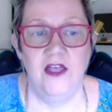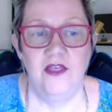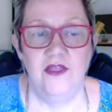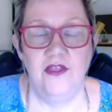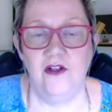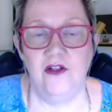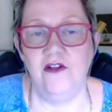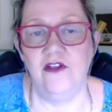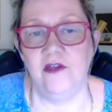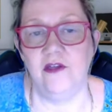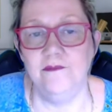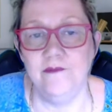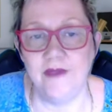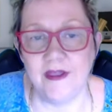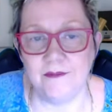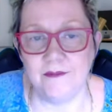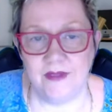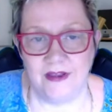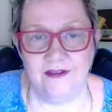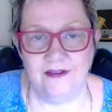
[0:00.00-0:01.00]
Their
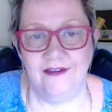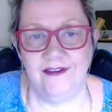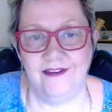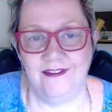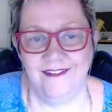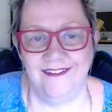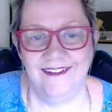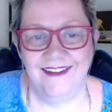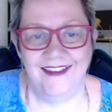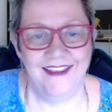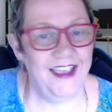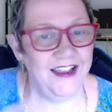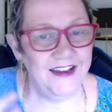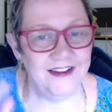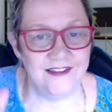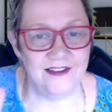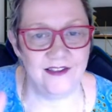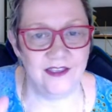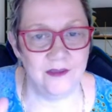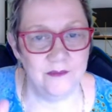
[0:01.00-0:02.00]
commitment,
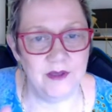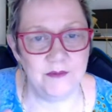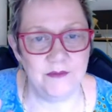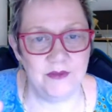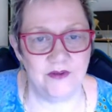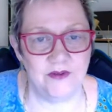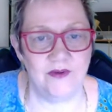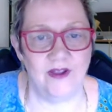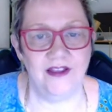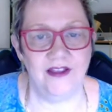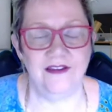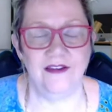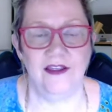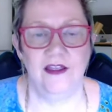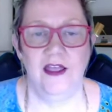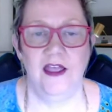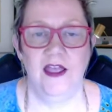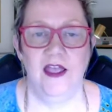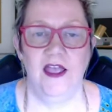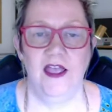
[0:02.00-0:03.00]
again, it's a commitment, right,
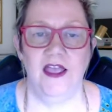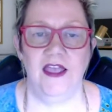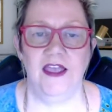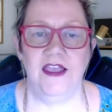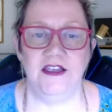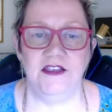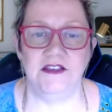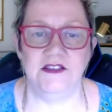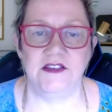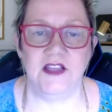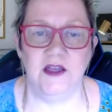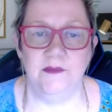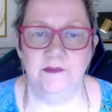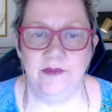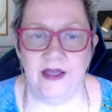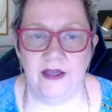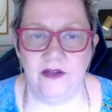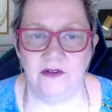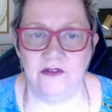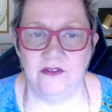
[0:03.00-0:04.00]
is
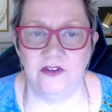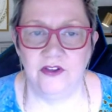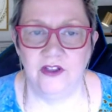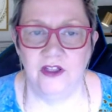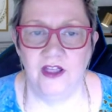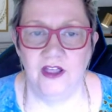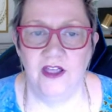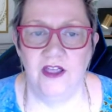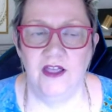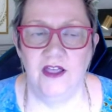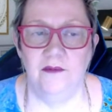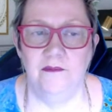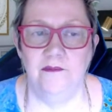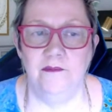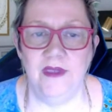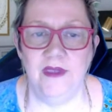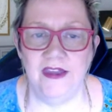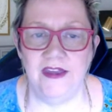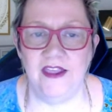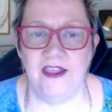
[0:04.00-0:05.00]
about
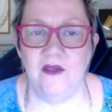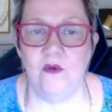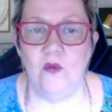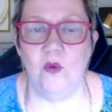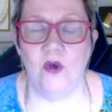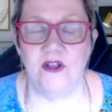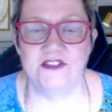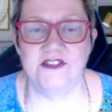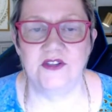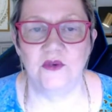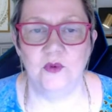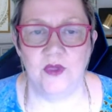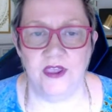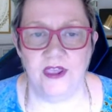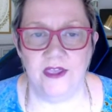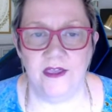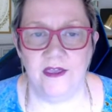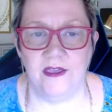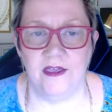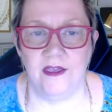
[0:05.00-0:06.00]
meeting once a
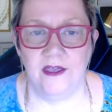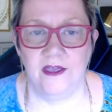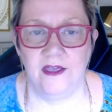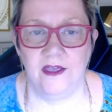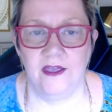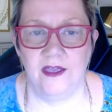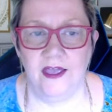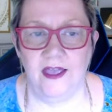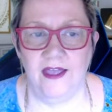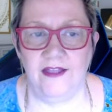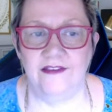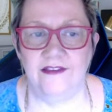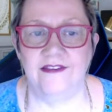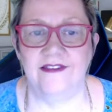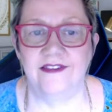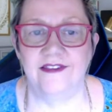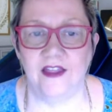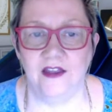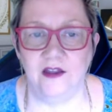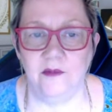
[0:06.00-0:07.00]
week and
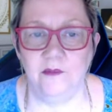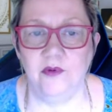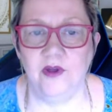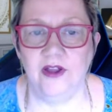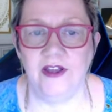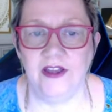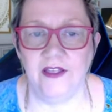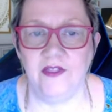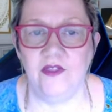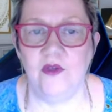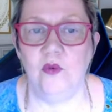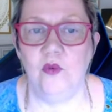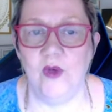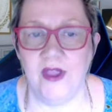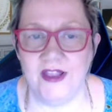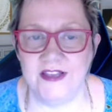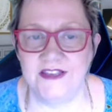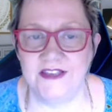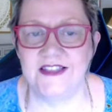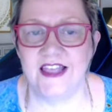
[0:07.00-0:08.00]
celebrating the
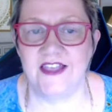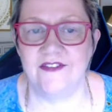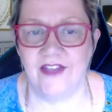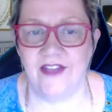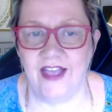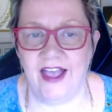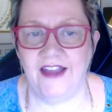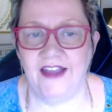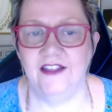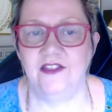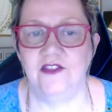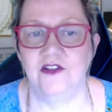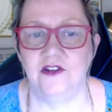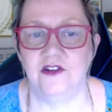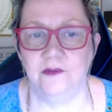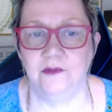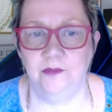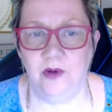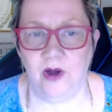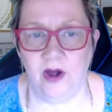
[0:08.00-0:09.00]
wins they've had in their
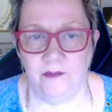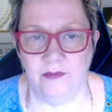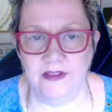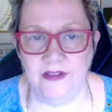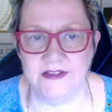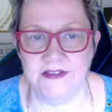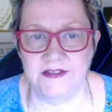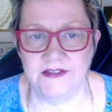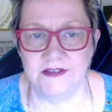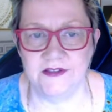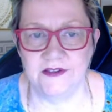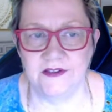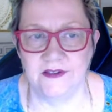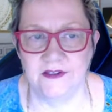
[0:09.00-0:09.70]
departments.